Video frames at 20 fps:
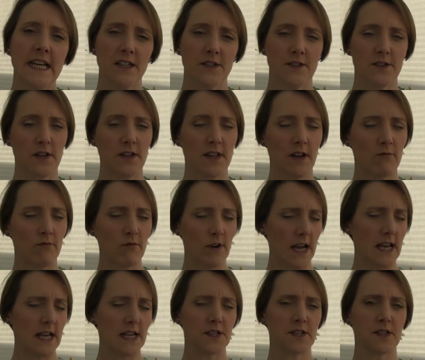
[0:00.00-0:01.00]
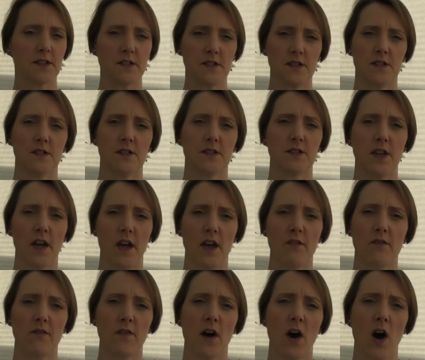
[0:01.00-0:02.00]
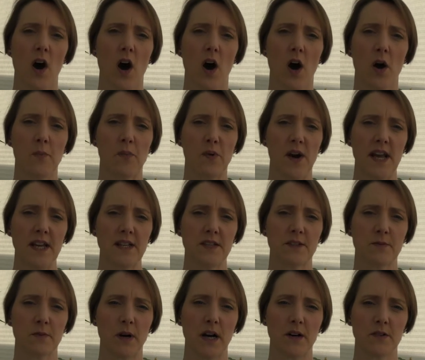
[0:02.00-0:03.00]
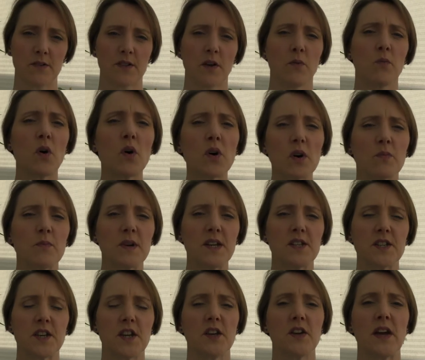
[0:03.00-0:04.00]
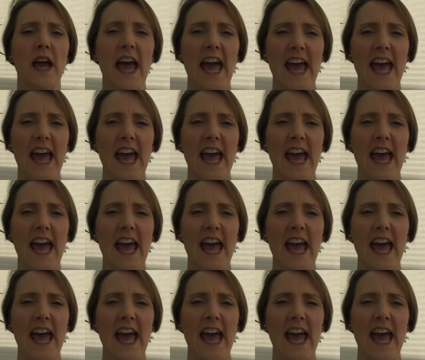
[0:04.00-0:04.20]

so that really doesn't serve our brains well. So what can we do?